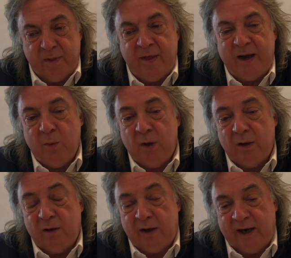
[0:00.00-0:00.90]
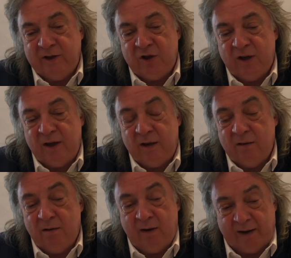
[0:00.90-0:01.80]
they were actually
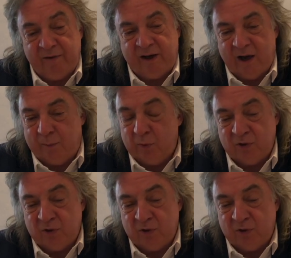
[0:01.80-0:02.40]
a lovely couple.